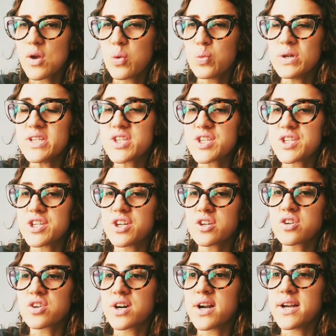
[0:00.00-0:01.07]
We stood,
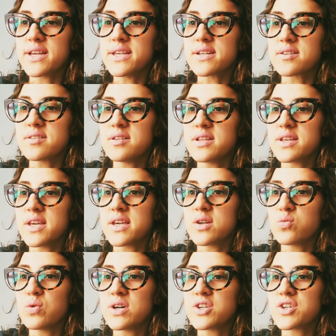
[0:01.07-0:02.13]
crying and clinging
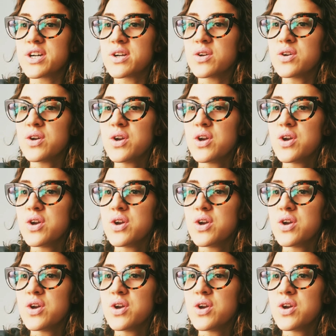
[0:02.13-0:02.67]
and wondering